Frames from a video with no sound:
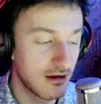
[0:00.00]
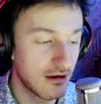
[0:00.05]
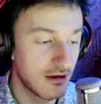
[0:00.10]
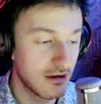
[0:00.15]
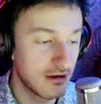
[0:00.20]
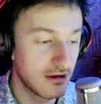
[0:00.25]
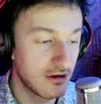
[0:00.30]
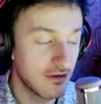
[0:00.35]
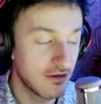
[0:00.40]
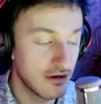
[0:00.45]

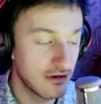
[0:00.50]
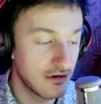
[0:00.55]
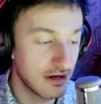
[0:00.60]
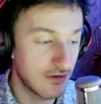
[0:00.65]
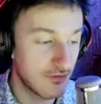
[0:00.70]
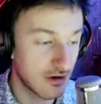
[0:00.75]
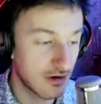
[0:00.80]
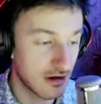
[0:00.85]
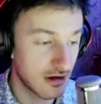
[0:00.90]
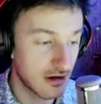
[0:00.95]
You say you're
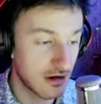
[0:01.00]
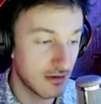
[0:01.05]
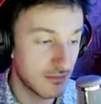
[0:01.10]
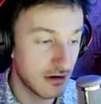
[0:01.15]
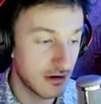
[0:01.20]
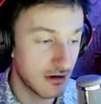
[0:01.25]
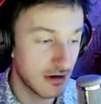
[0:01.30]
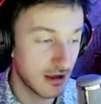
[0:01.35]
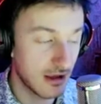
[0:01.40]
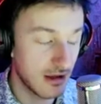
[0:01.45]
never going to come
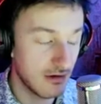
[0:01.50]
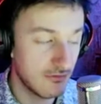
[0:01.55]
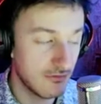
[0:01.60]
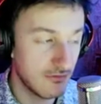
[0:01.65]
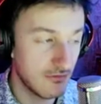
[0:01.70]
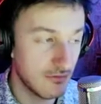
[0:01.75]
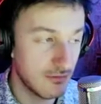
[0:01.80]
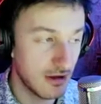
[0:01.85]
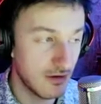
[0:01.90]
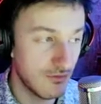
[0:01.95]
here again
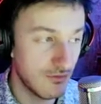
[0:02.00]
for me?